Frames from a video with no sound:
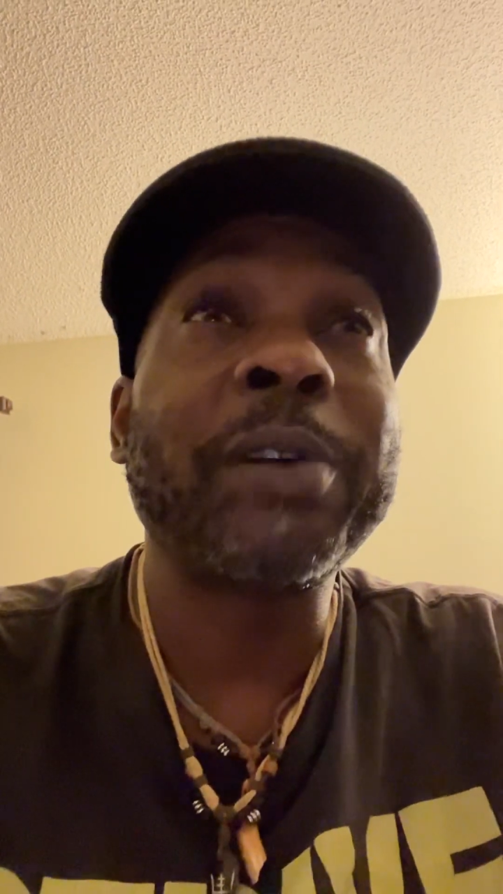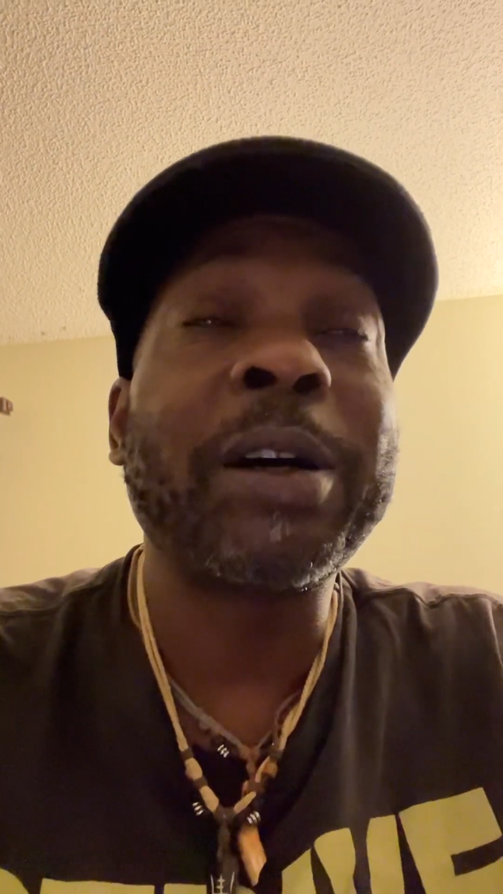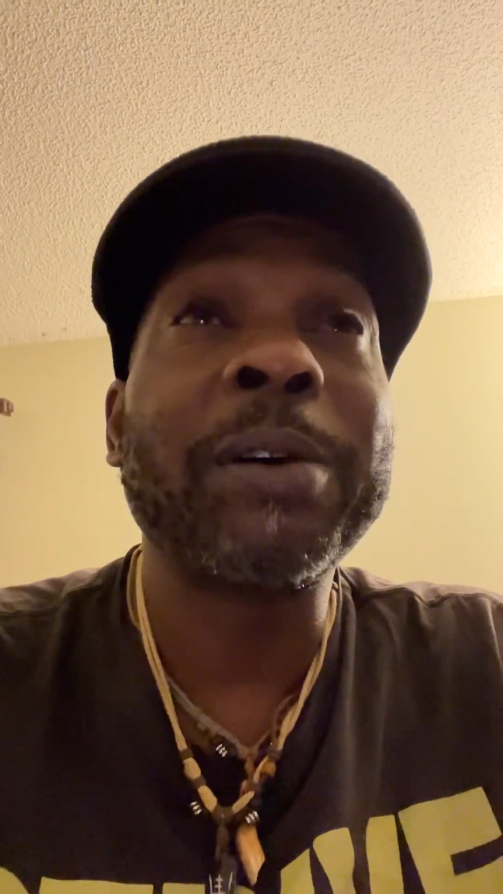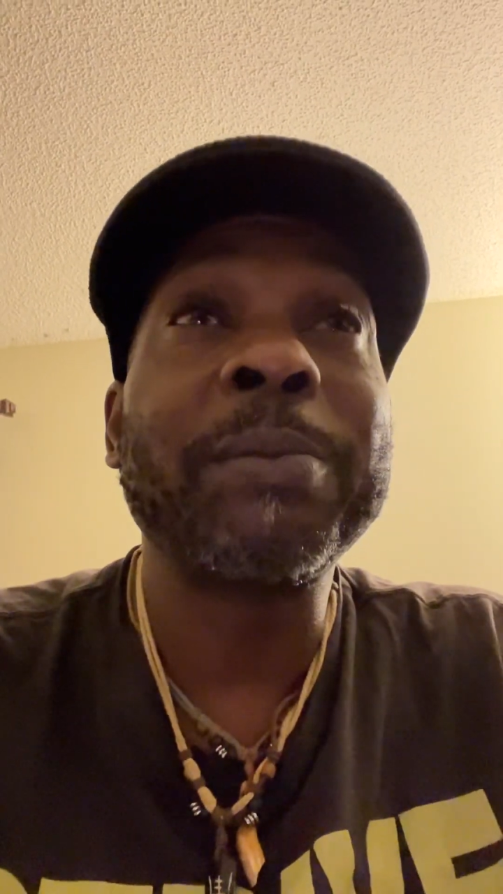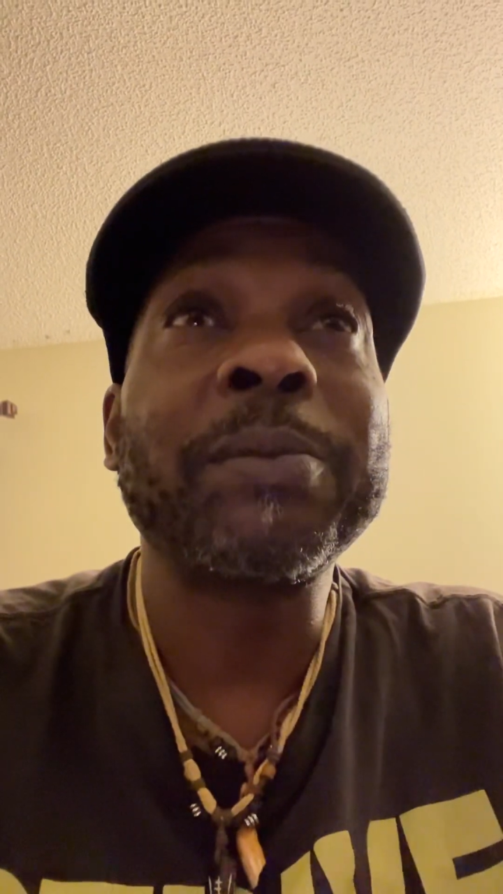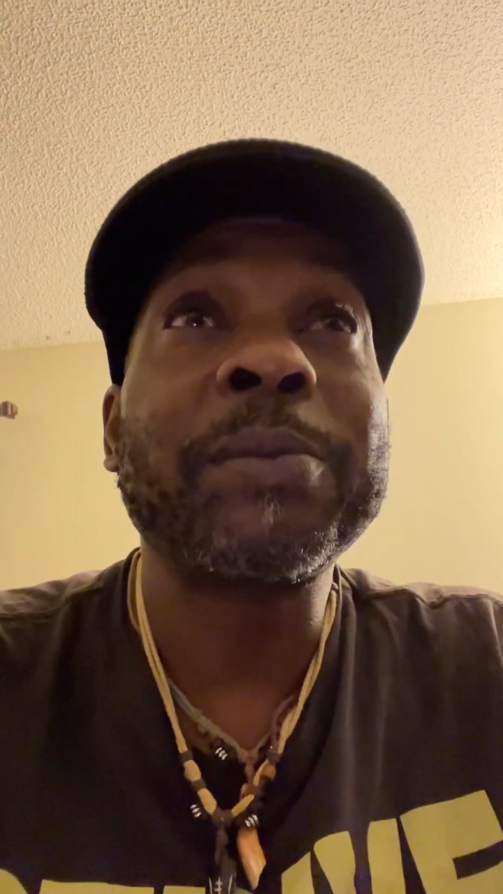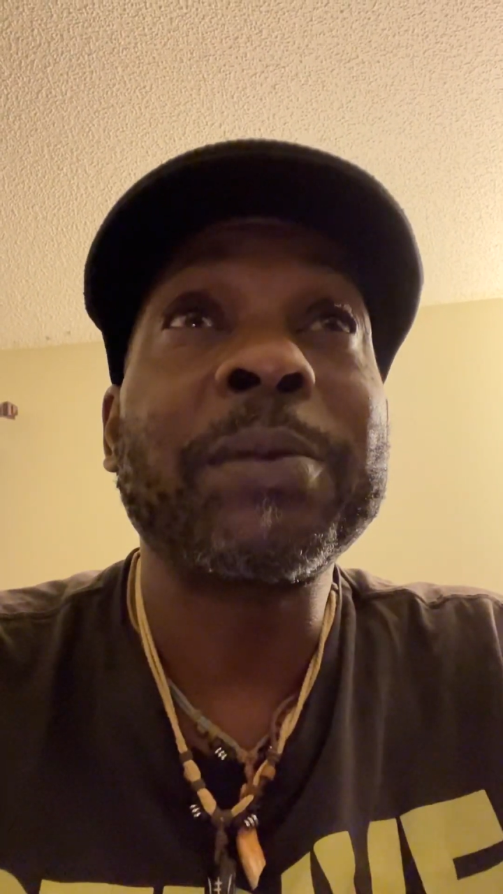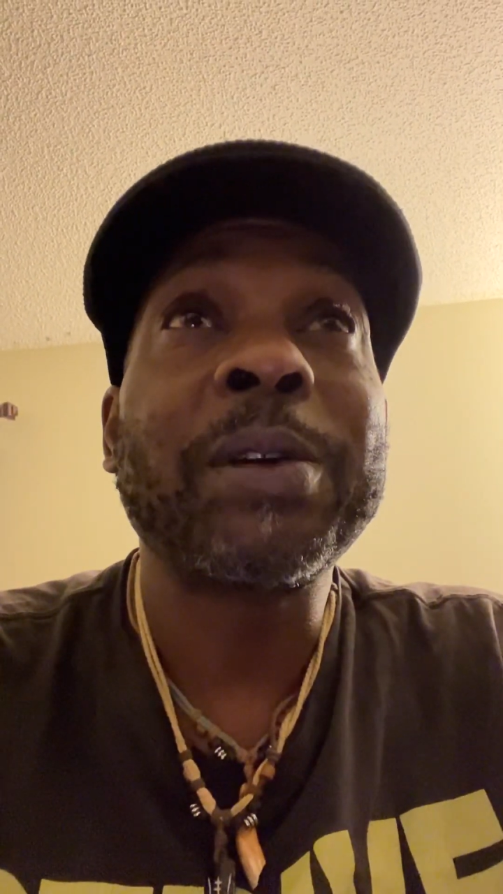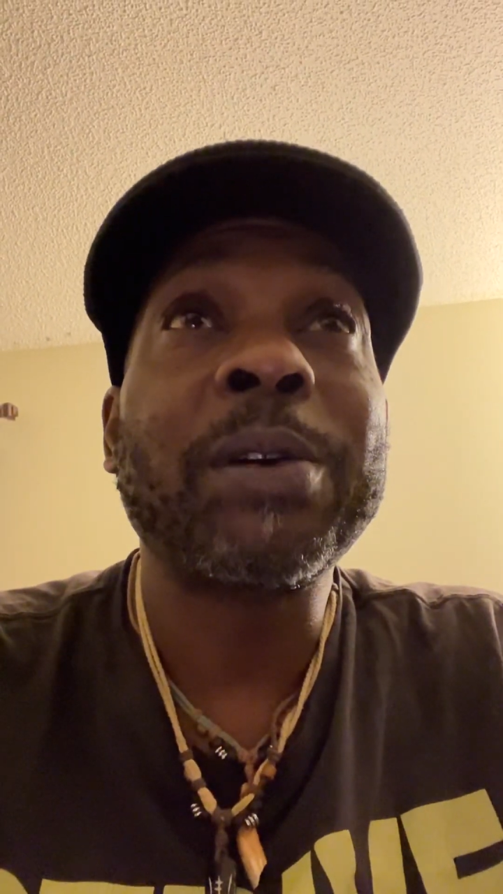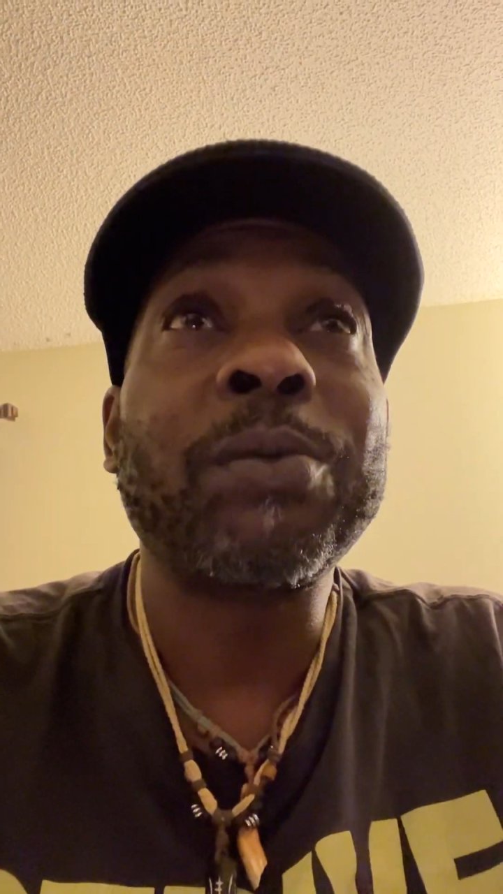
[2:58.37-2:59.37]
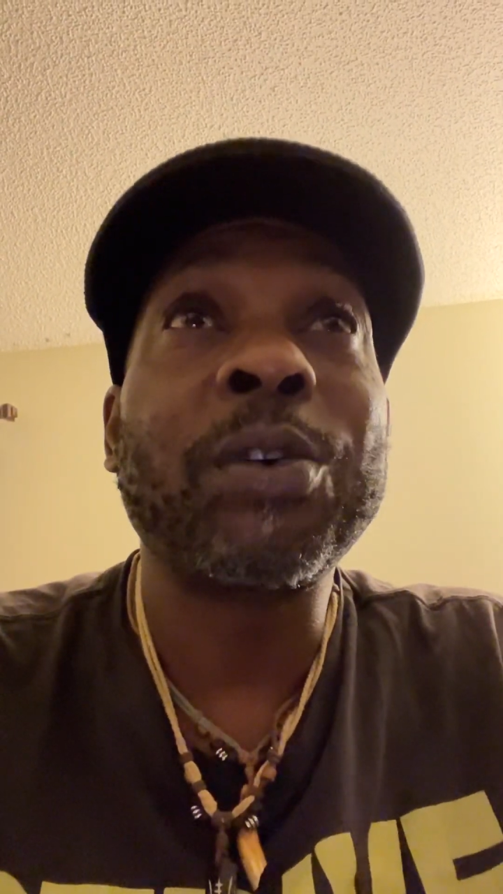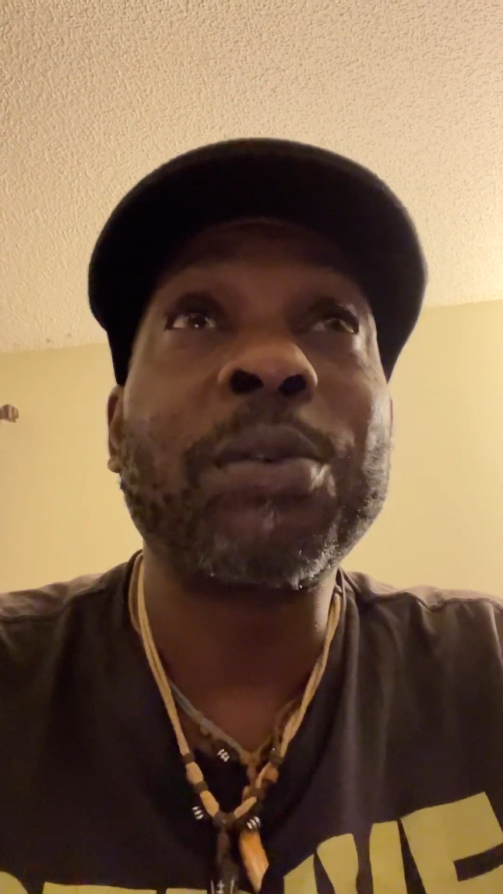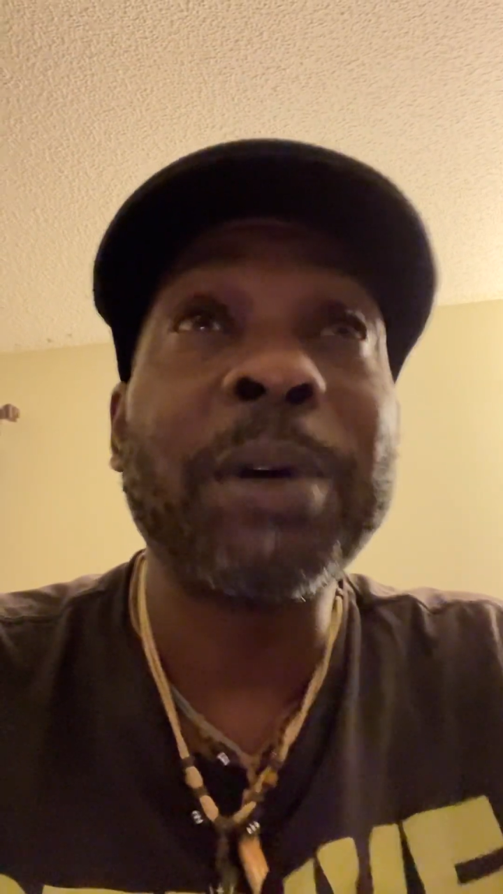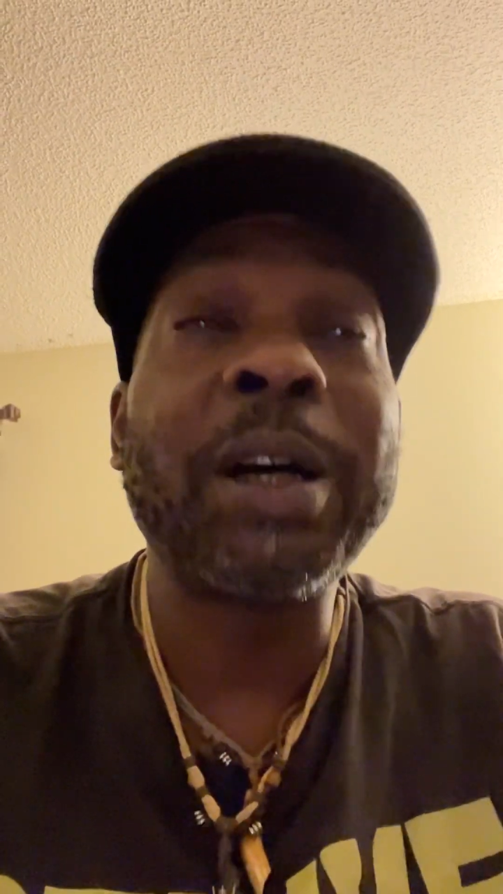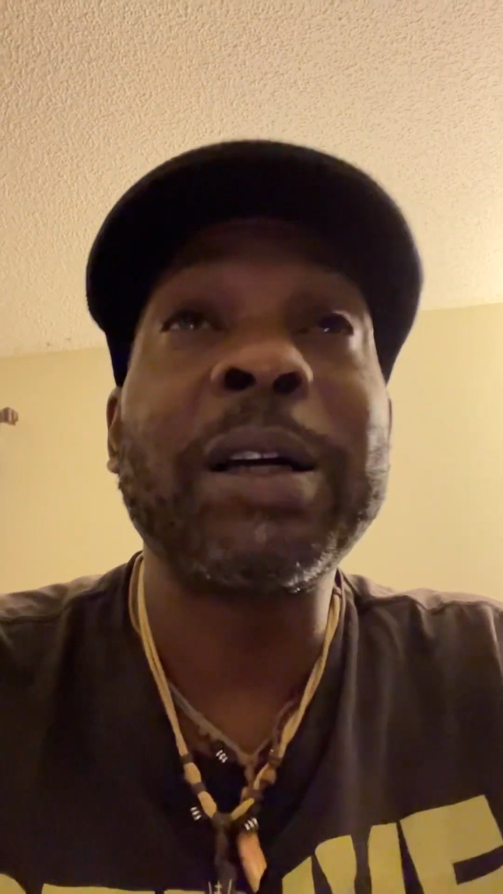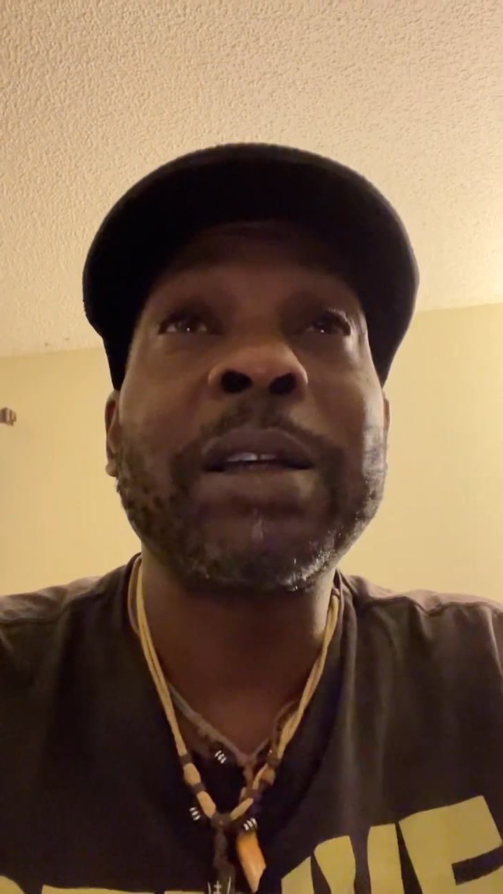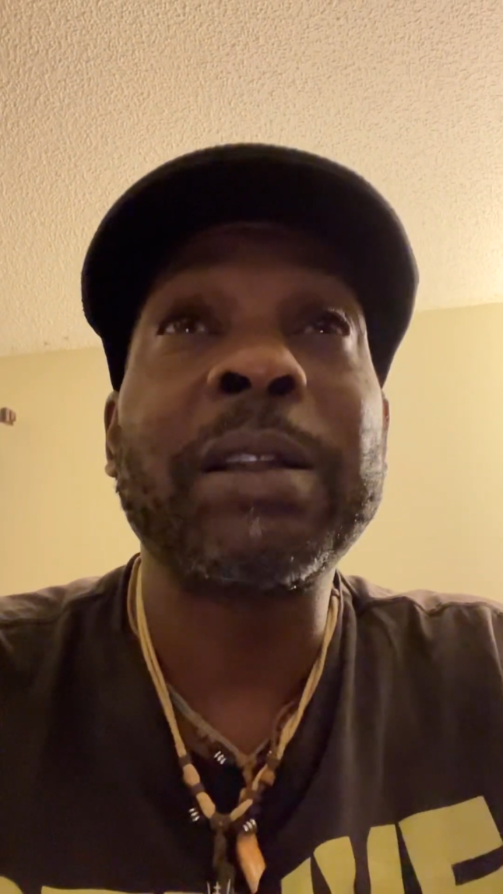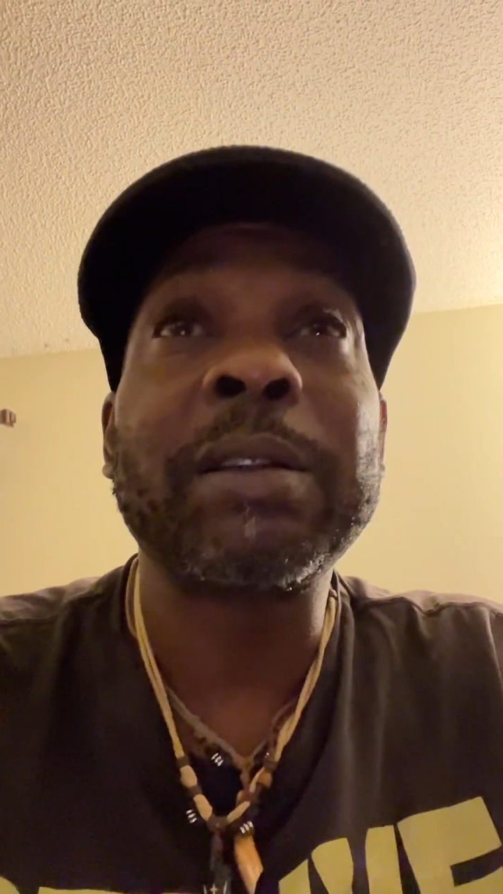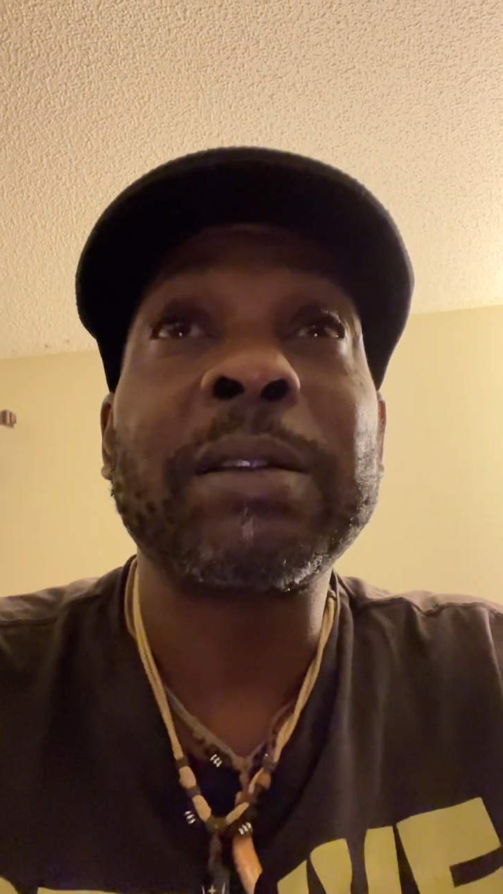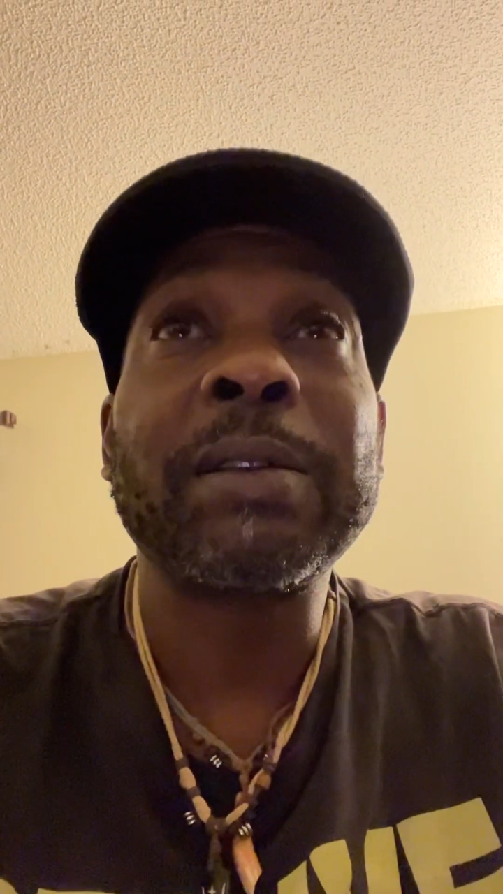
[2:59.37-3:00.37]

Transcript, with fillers: um Roman